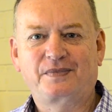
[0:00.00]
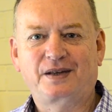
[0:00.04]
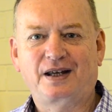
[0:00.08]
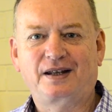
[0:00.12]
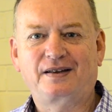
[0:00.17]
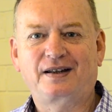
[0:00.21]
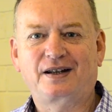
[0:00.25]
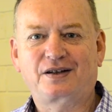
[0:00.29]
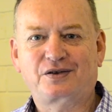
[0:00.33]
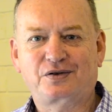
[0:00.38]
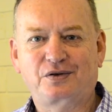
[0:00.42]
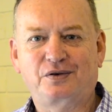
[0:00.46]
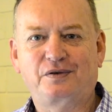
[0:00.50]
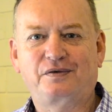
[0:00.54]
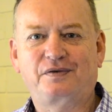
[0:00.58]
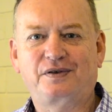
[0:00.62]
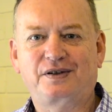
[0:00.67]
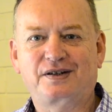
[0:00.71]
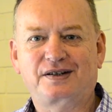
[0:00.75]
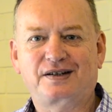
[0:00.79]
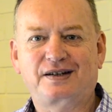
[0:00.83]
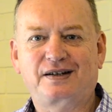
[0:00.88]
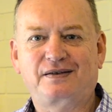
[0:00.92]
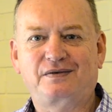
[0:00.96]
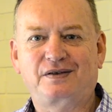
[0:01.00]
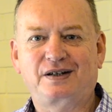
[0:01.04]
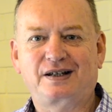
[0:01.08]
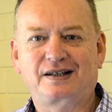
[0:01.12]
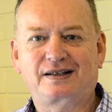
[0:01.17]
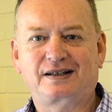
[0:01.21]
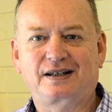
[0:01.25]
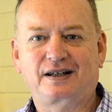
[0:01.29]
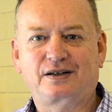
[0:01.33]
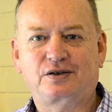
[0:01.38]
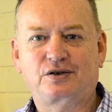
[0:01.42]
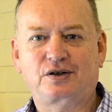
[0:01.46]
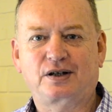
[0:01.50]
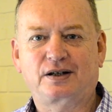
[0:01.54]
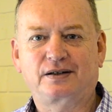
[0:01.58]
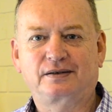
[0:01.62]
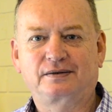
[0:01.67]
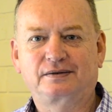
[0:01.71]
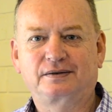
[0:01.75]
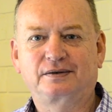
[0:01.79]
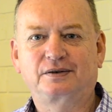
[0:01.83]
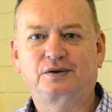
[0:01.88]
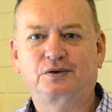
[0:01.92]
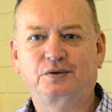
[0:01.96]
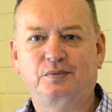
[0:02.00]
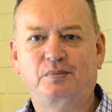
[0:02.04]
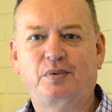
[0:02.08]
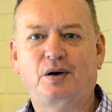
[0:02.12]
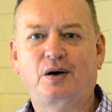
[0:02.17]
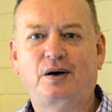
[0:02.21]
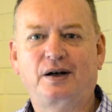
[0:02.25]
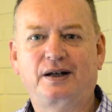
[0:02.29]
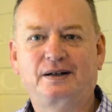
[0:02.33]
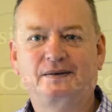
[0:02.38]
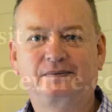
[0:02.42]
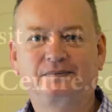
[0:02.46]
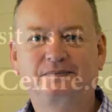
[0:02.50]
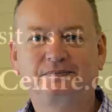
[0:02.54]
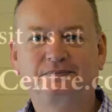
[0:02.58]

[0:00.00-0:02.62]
And that's all for this evening's lecture. Goodbye.